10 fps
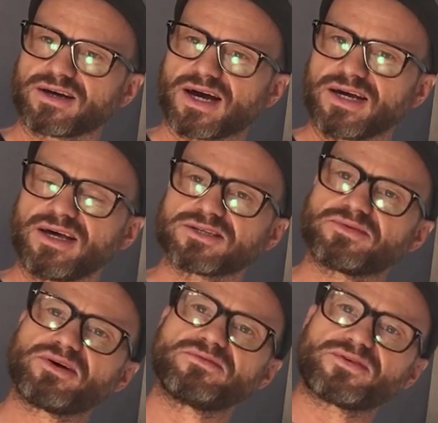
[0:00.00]
Okay, so
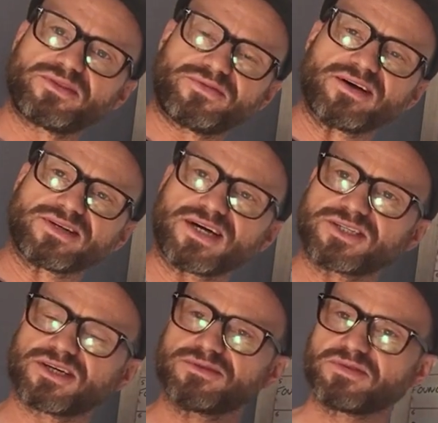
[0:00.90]
we've gone through the
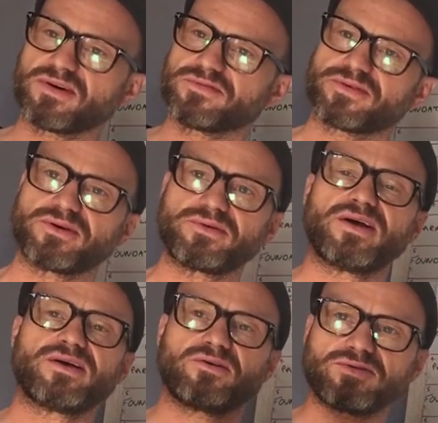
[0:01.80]
foundation, we've gone through
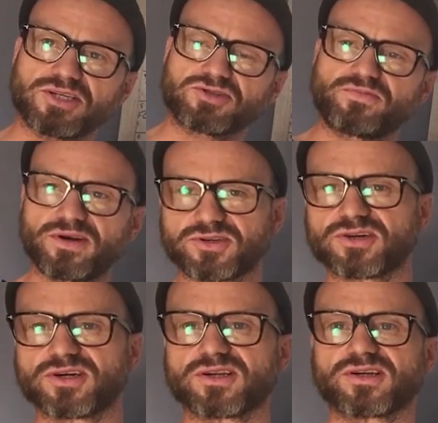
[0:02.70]
all the
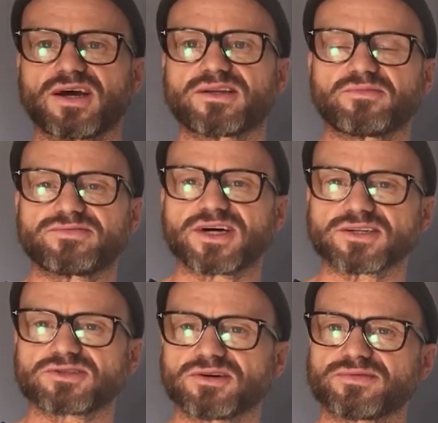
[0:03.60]
distribution, and we've
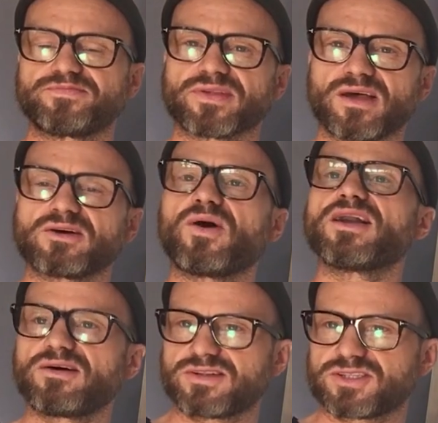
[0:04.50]
touched on quite
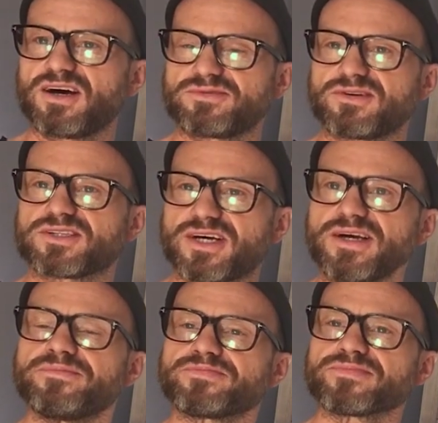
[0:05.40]
a lot of the
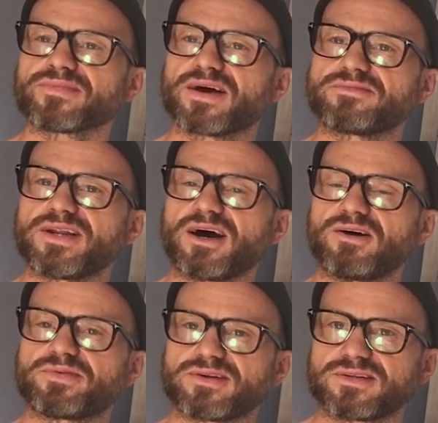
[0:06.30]
terminology, and I really
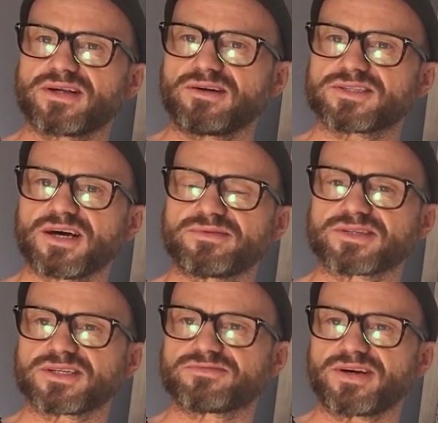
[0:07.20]
hope a lot of the
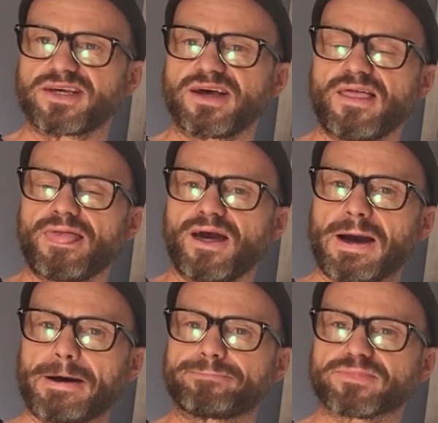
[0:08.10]
terminology has really
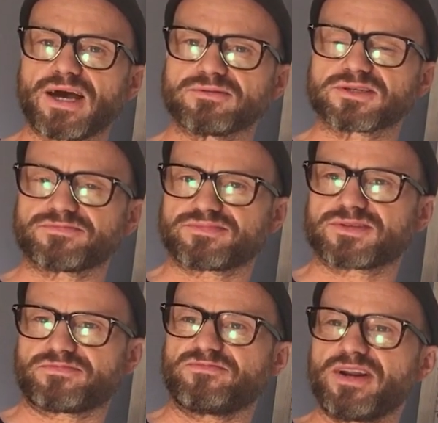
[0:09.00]
helped
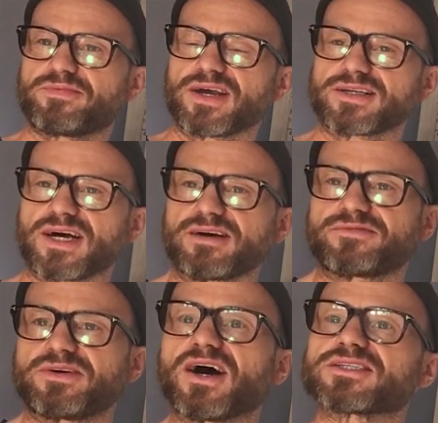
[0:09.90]
to really break it down
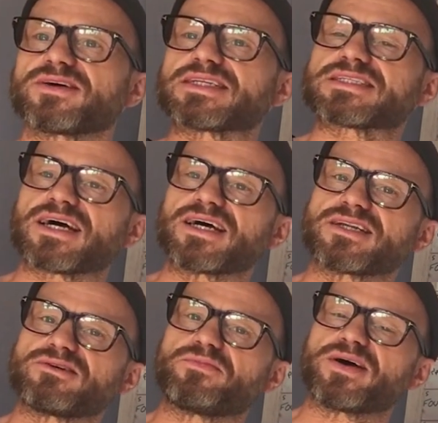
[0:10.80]
and for you guys to
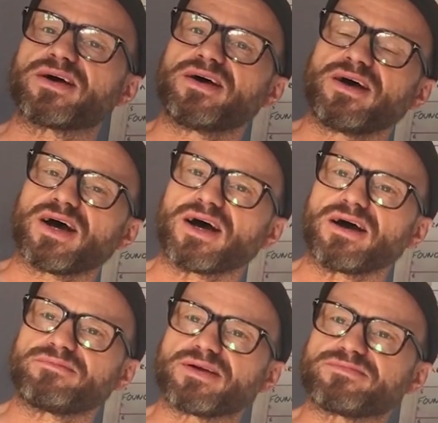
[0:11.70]
understand a little bit
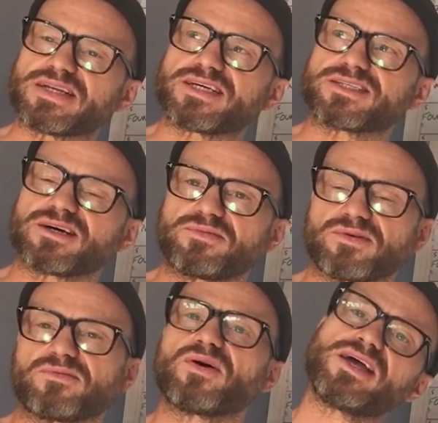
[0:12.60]
in detail
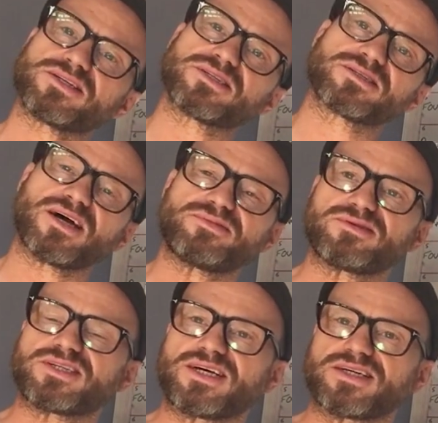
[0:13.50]
what each
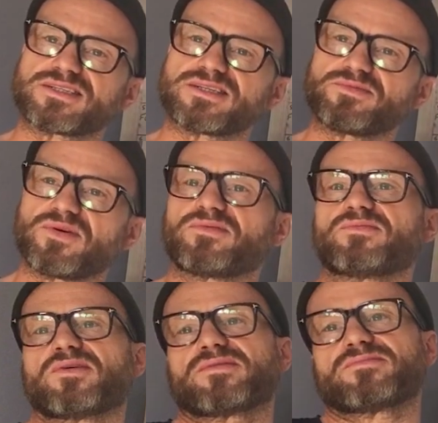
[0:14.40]
terminology is and
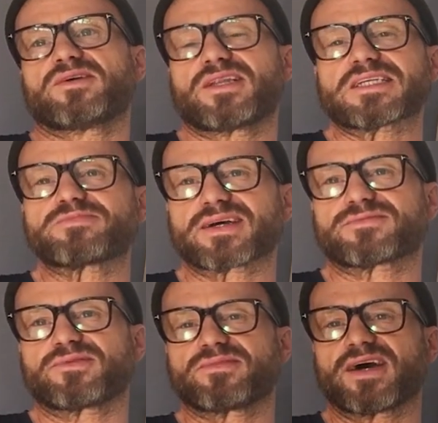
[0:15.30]
what you can
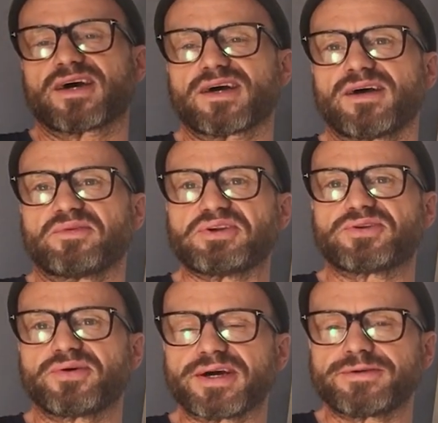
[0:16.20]
expect from the hair when you
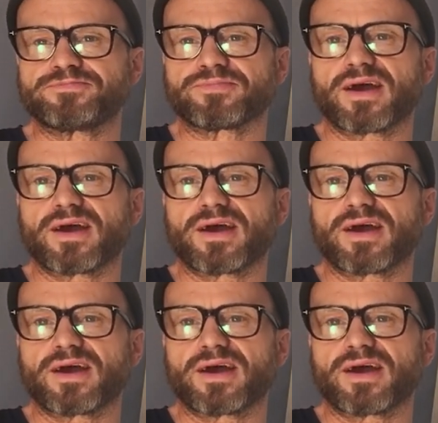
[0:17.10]
do it.